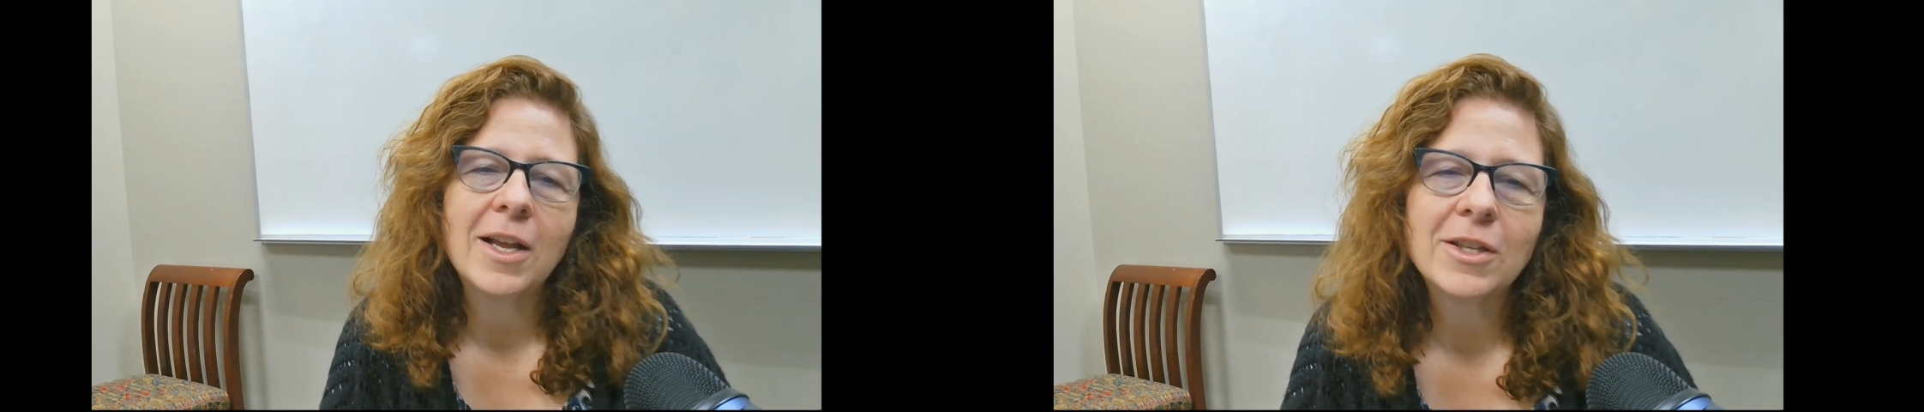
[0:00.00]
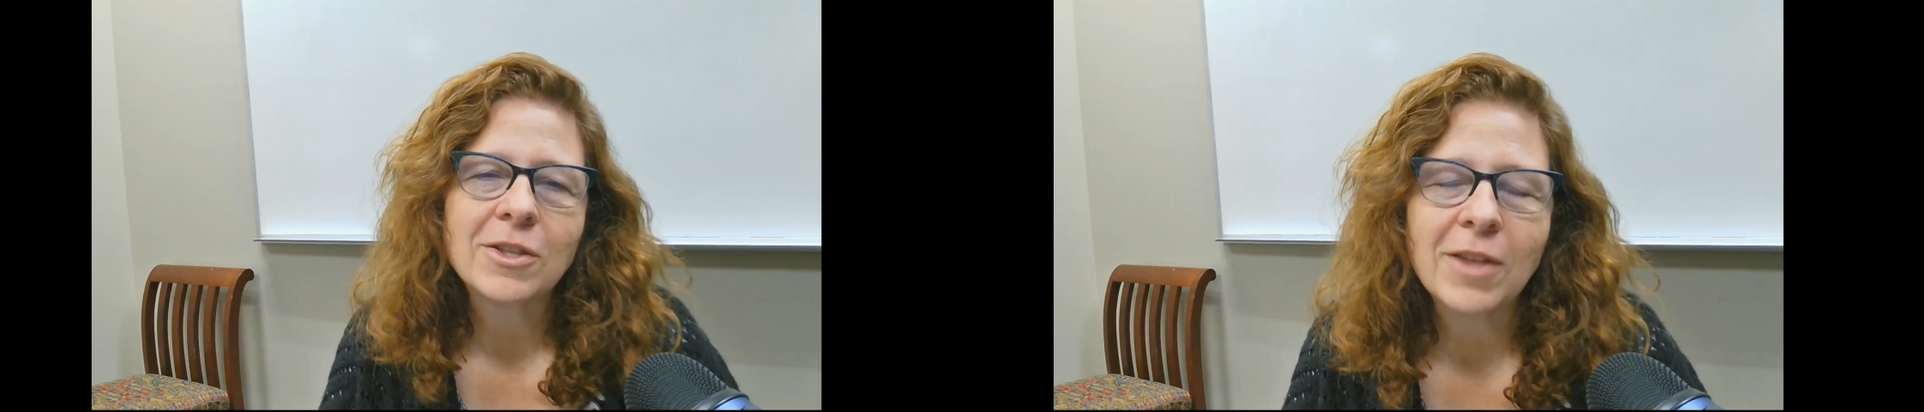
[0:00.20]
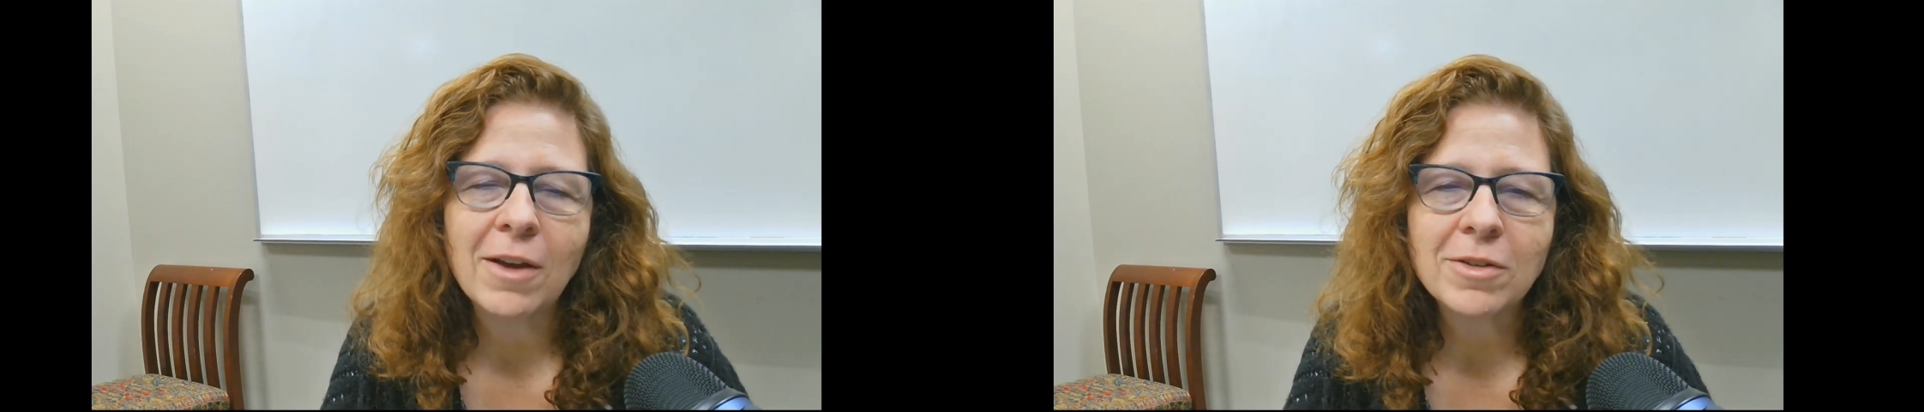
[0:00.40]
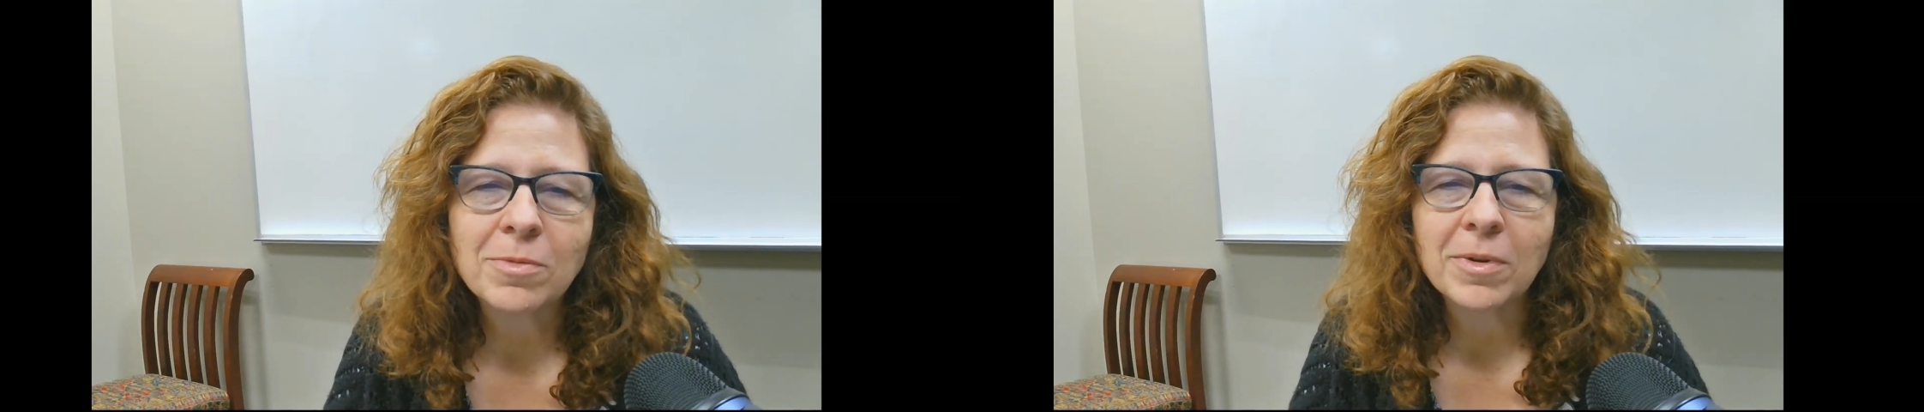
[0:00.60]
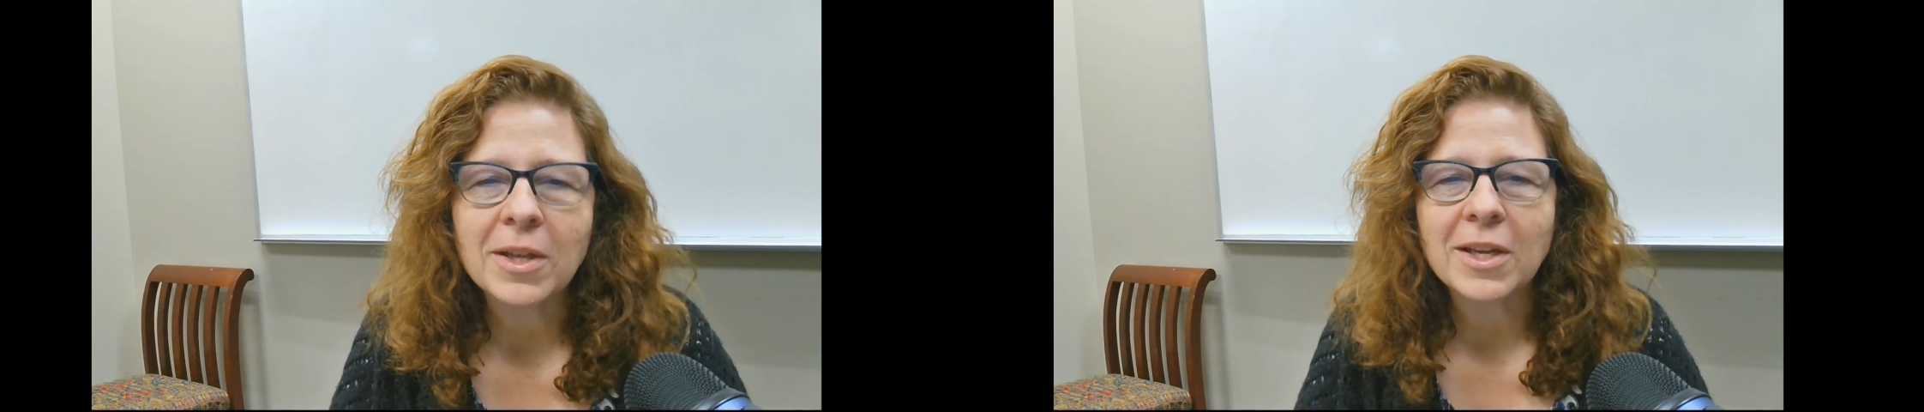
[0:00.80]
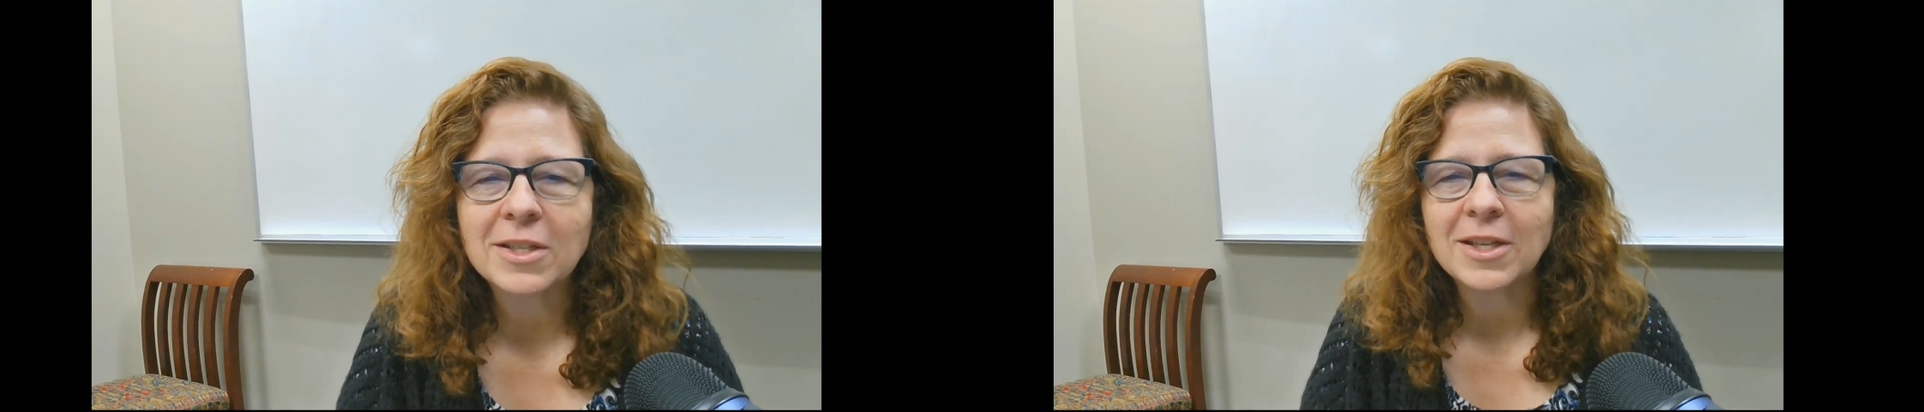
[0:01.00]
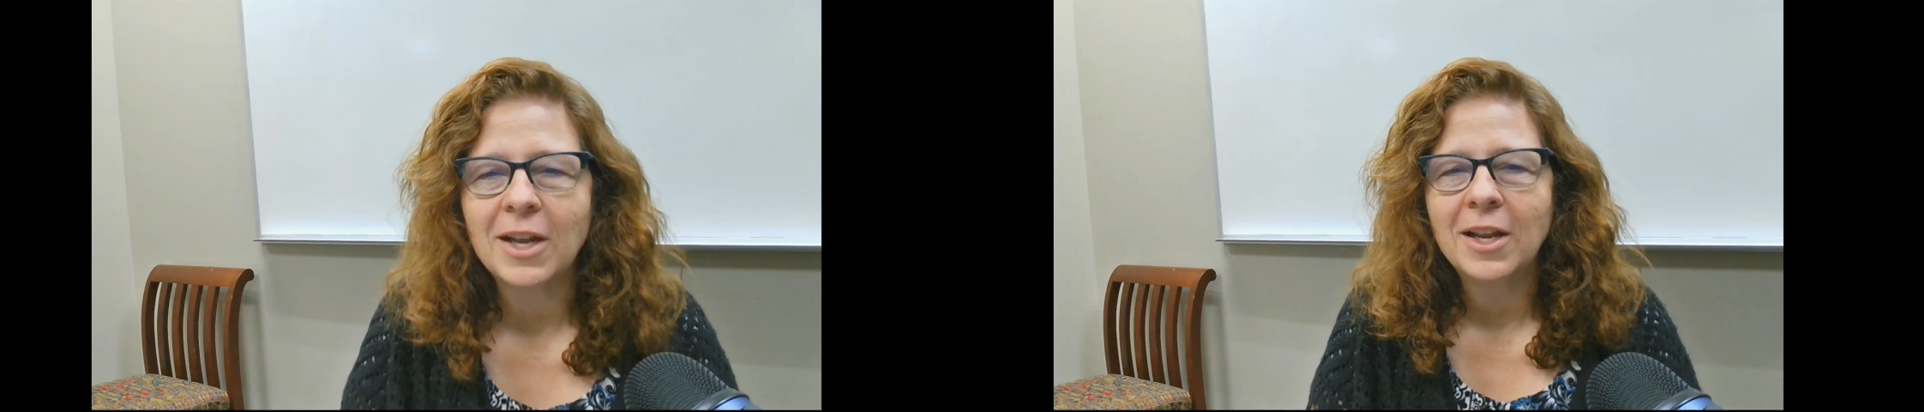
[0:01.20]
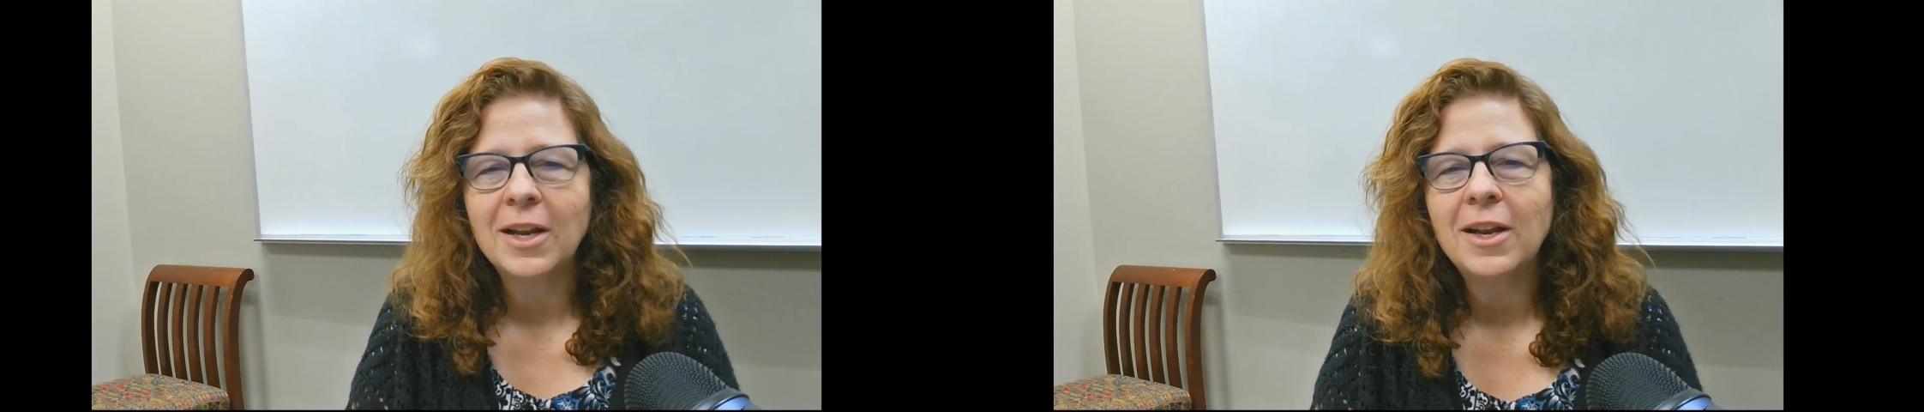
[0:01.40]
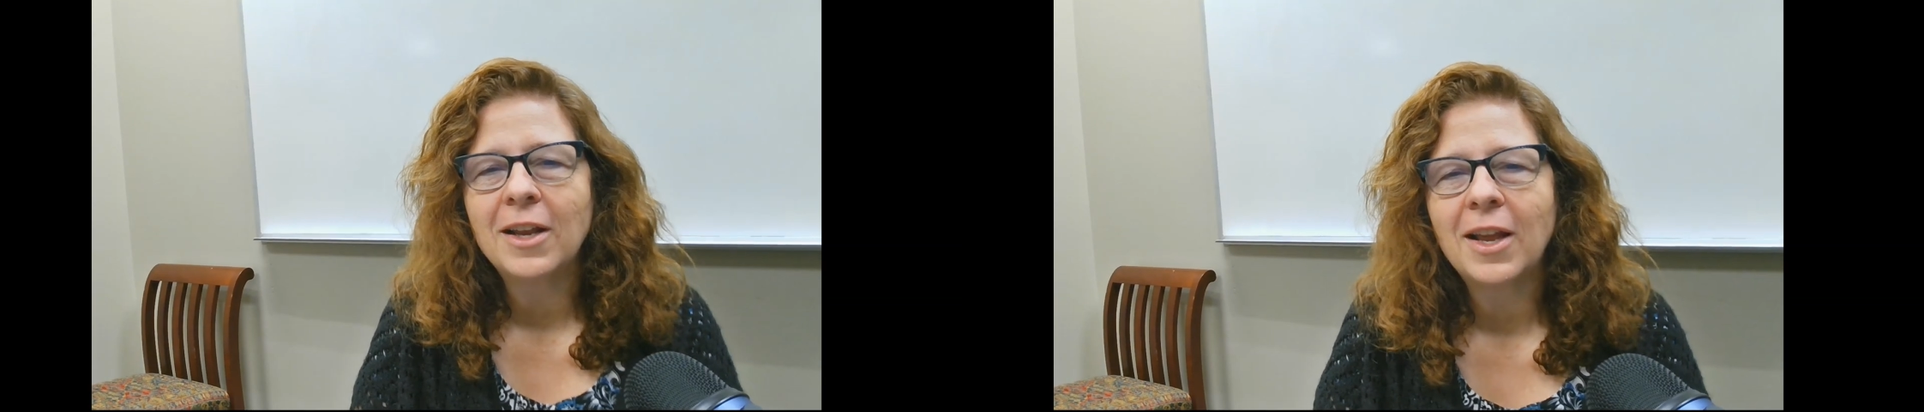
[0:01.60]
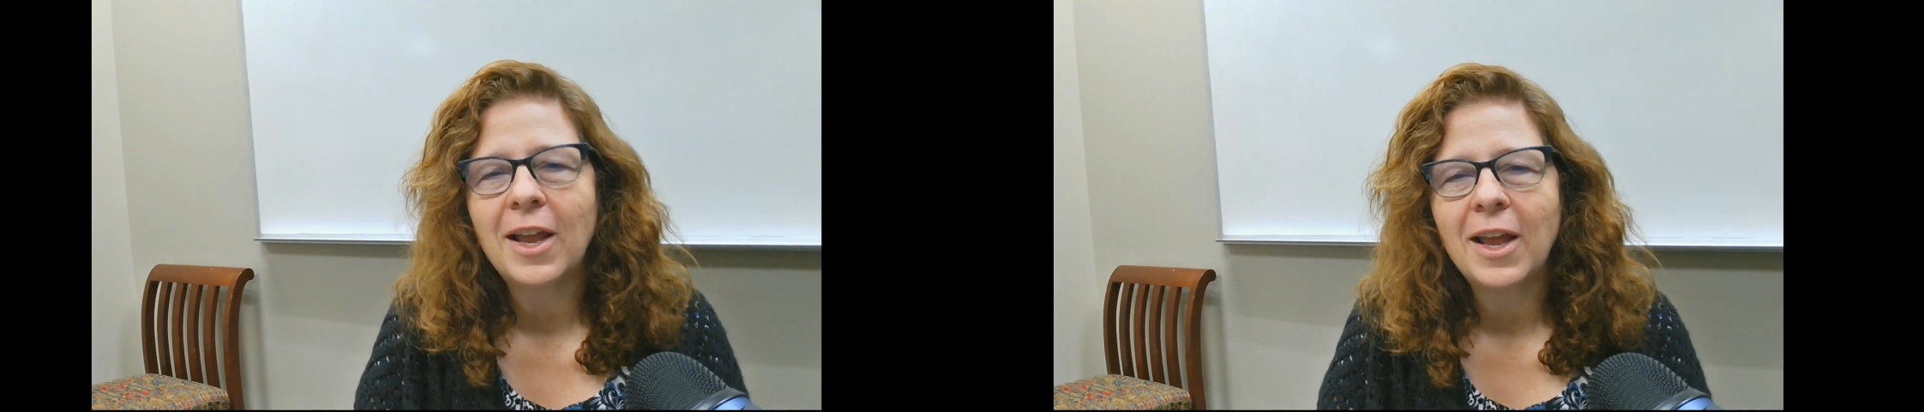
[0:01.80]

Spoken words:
So that was really exciting.